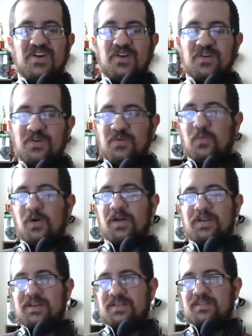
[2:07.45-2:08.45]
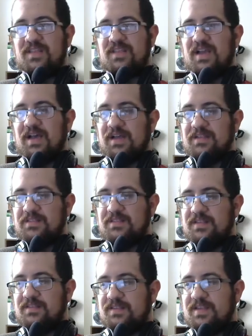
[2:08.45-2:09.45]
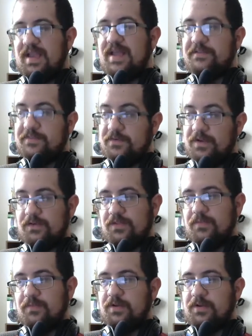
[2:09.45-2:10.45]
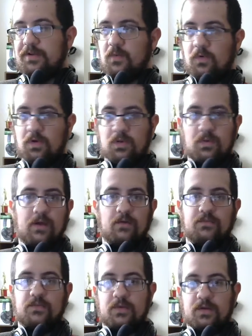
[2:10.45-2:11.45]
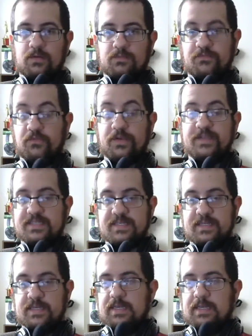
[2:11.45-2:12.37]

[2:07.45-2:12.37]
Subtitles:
who won the Attitude Era, the Monday Night War, however you want to phrase it.